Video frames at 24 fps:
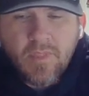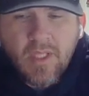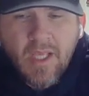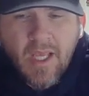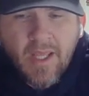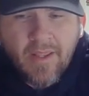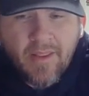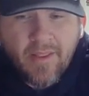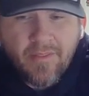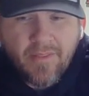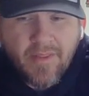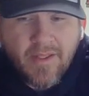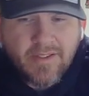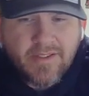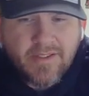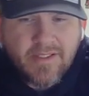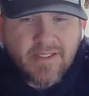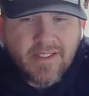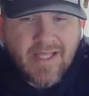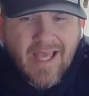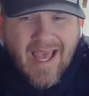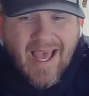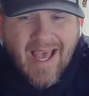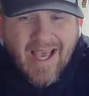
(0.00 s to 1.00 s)
And then this
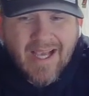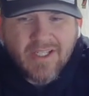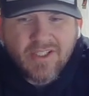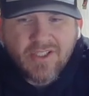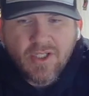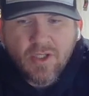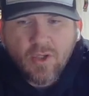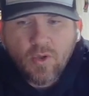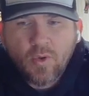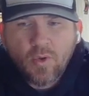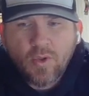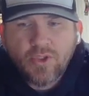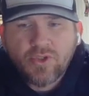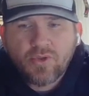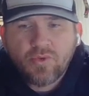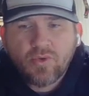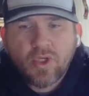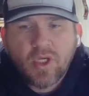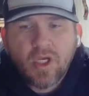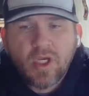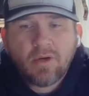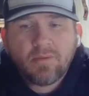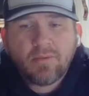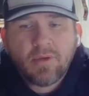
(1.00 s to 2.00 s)
is actually going to
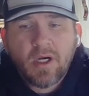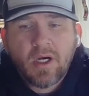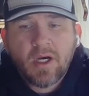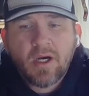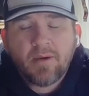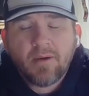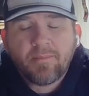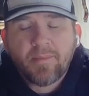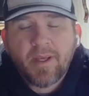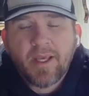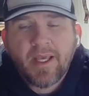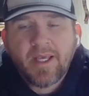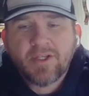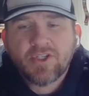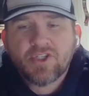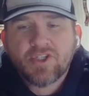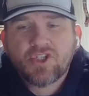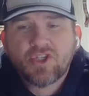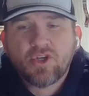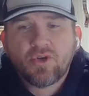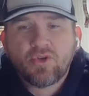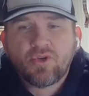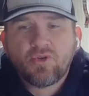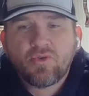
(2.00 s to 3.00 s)
come up and
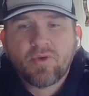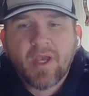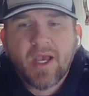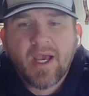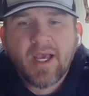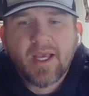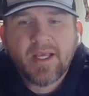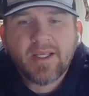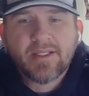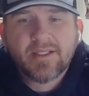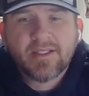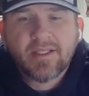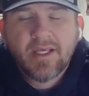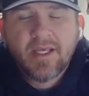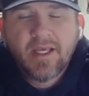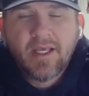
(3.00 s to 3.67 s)
show you guys